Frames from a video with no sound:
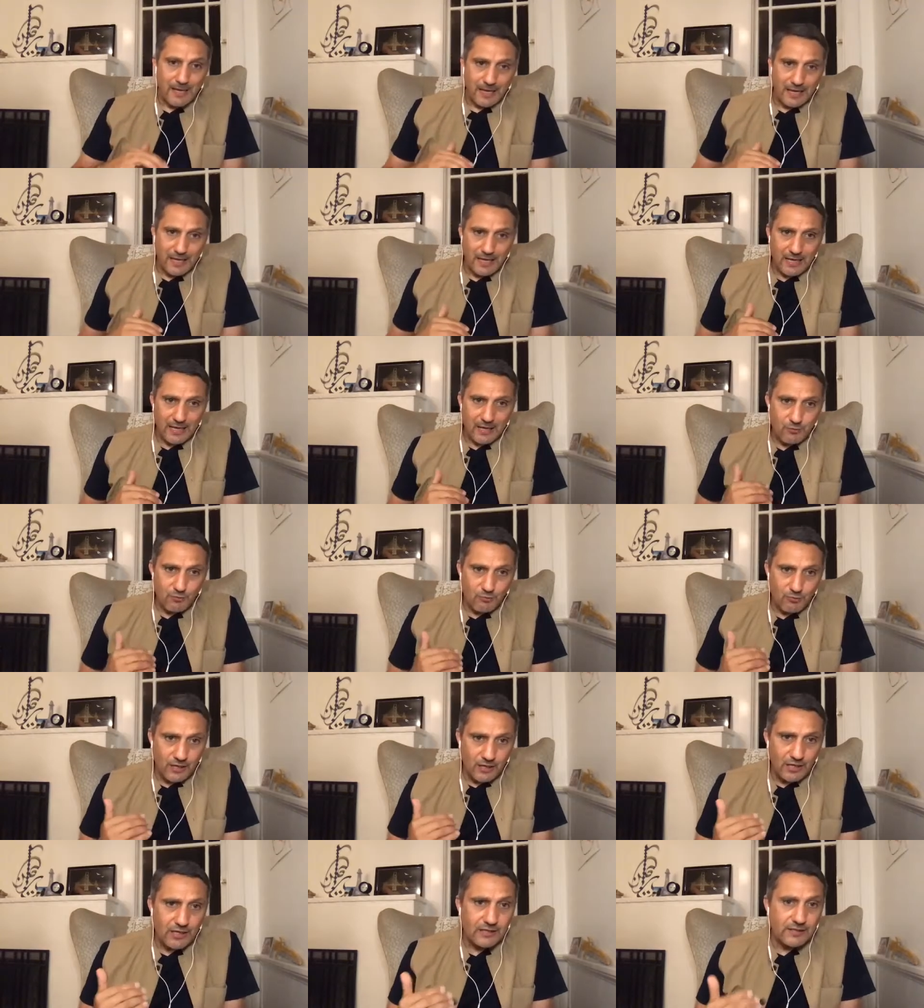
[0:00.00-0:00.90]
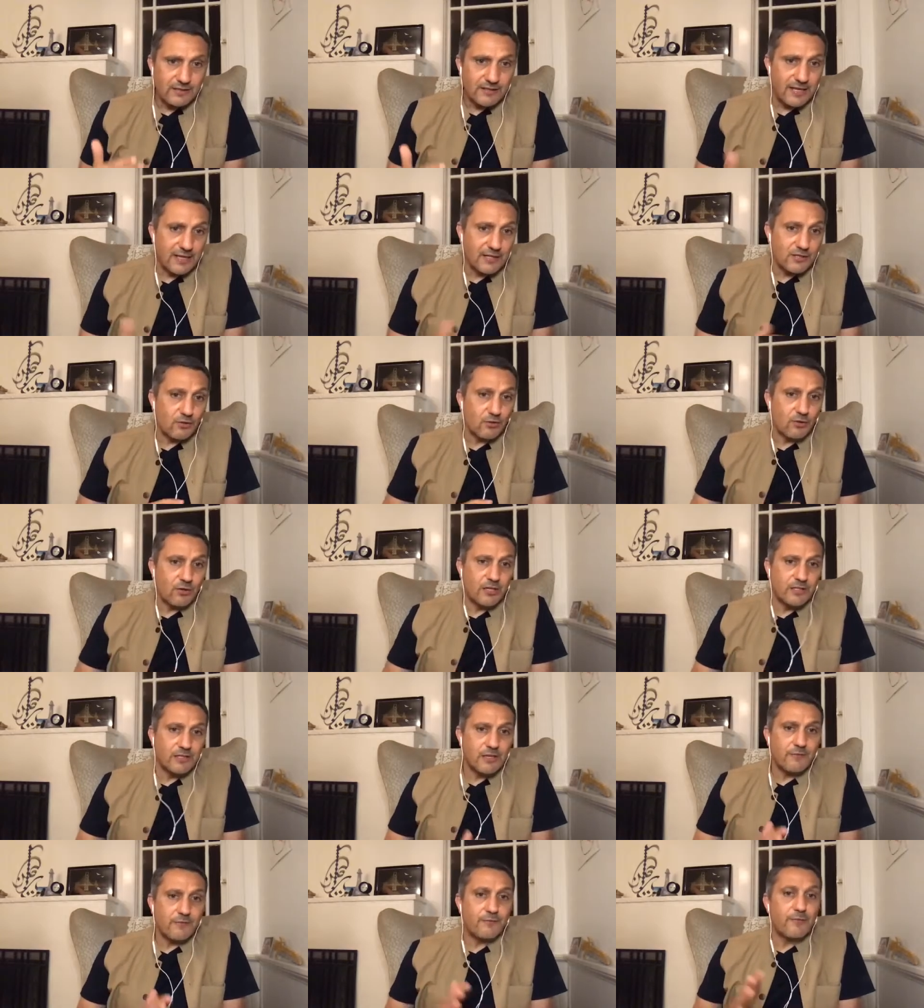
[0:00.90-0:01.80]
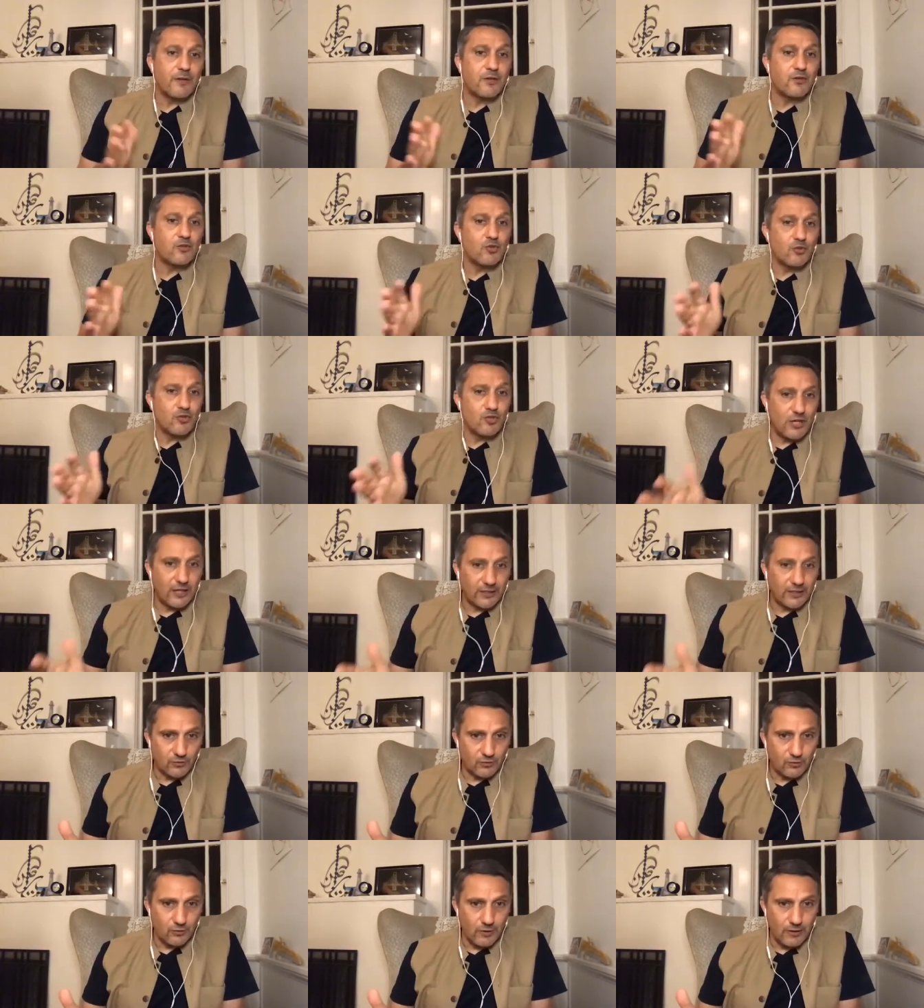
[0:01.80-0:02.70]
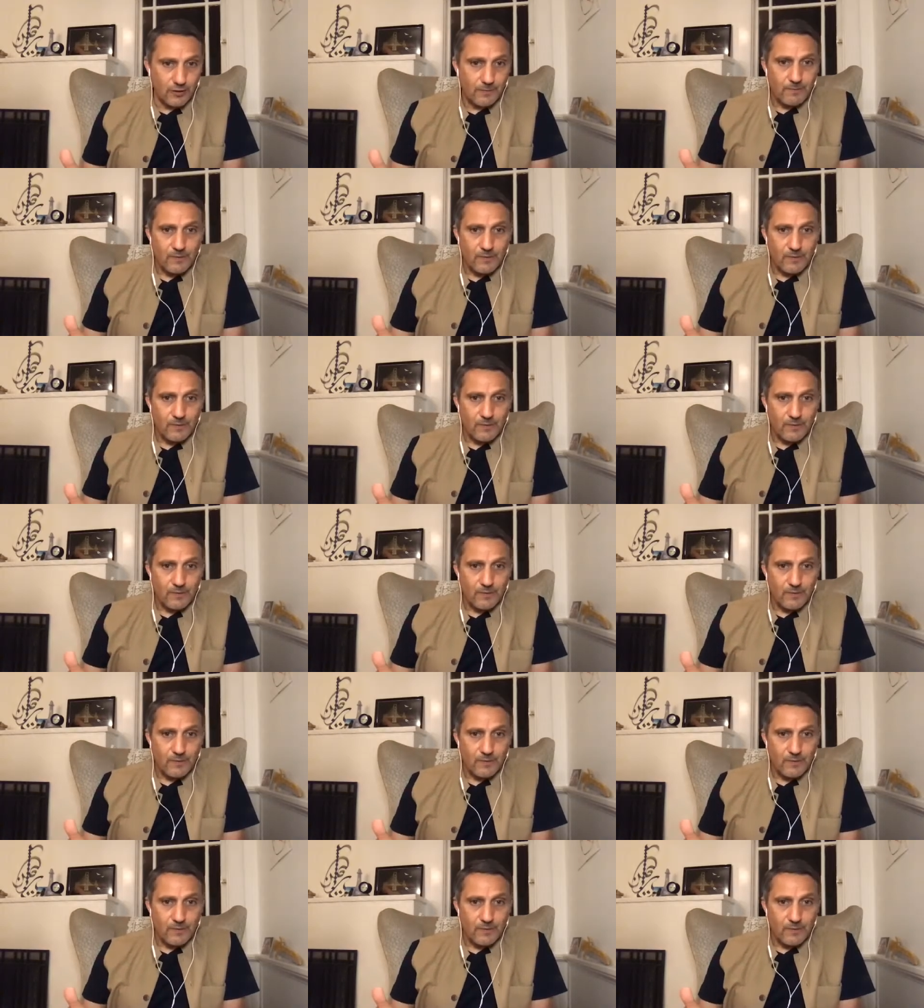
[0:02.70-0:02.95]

and really takes on a different trajectory.